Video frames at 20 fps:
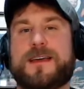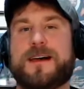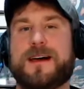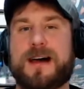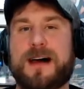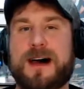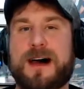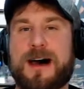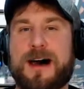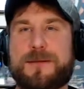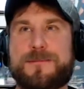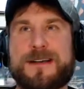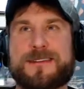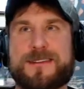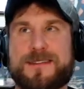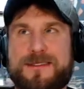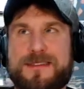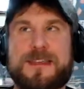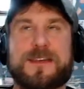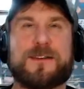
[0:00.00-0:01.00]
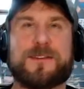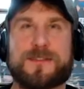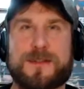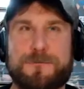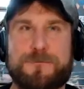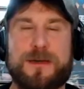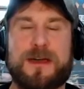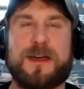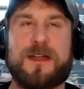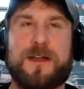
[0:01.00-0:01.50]
As a singles
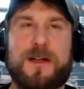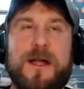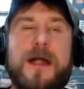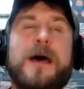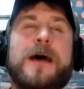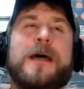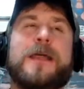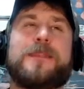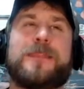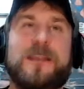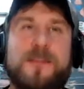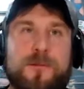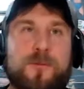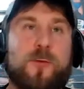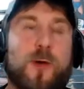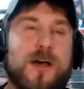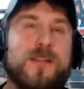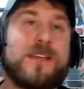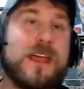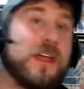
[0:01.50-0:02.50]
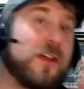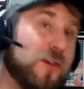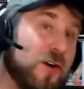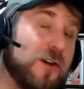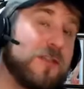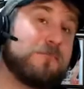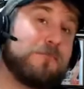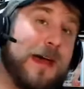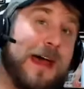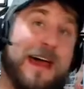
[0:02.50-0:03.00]
competitor. This was a
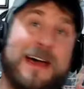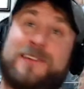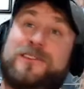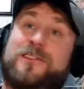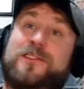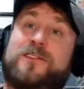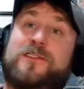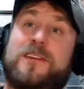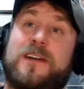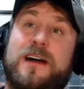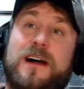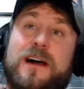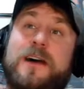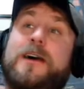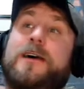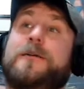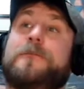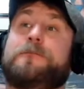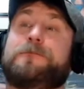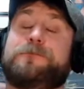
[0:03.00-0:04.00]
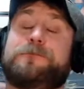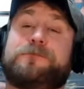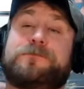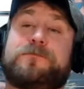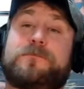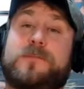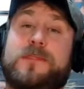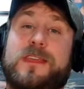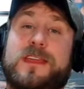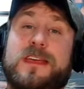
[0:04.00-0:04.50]
good match,
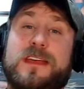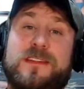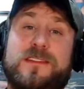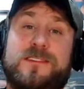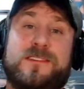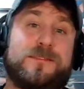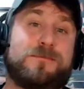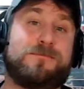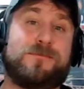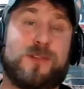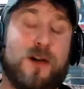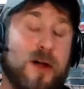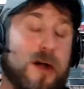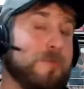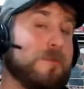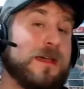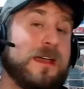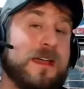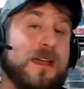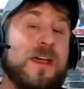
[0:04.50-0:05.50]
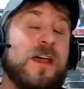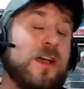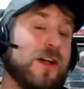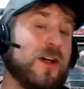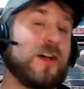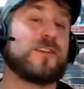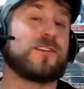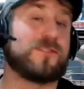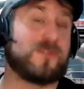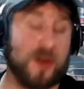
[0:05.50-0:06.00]
because
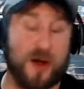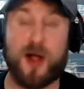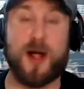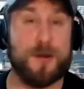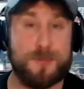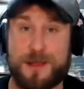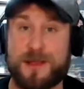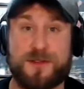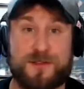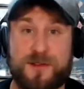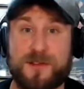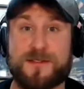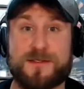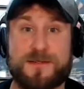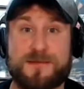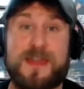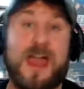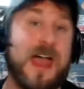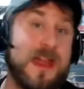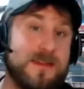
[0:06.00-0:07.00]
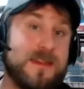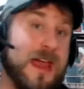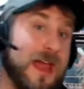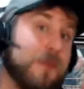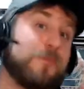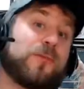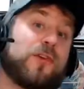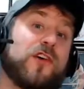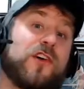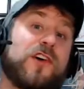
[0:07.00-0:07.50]
Darby's just that
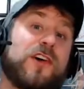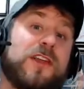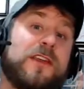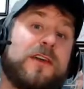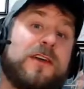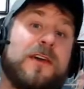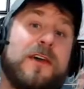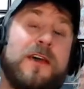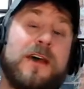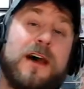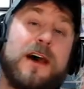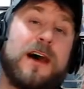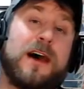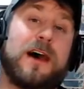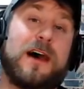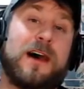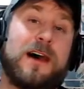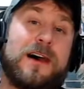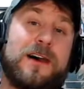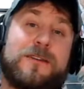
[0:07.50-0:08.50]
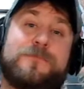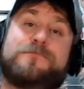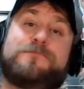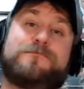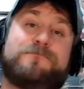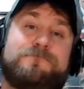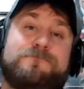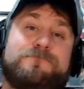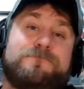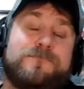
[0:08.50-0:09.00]
damn good. You
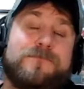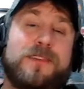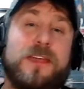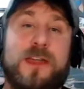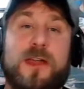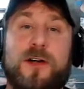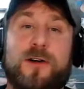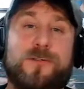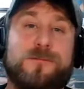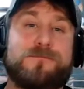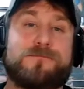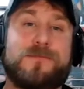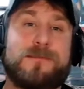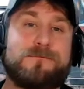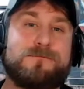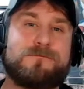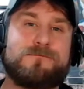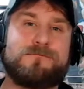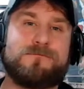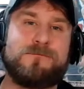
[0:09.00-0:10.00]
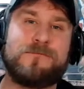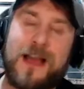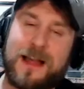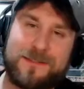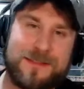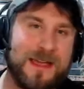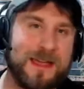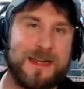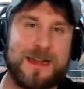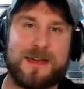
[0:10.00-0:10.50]
know, not
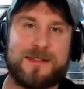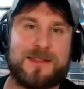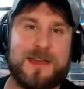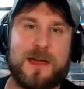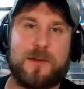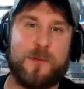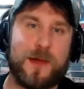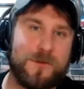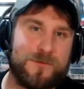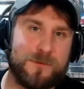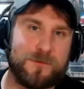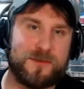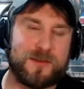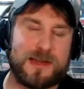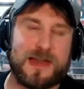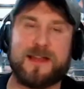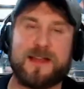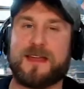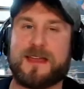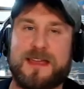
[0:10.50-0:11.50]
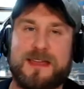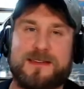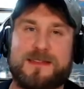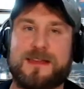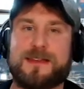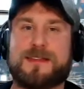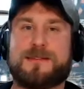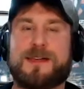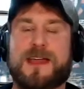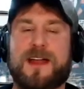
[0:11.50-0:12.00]
taking anything away from Janela, he
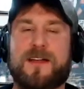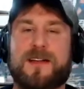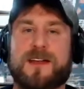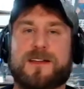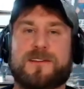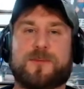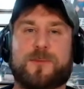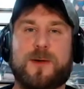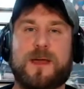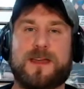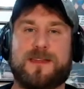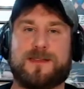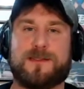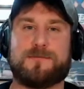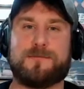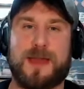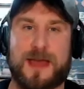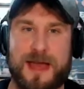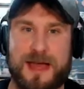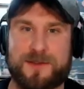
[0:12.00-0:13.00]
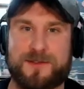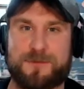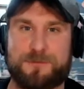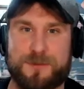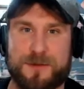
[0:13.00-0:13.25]
did carry his weight in the match, but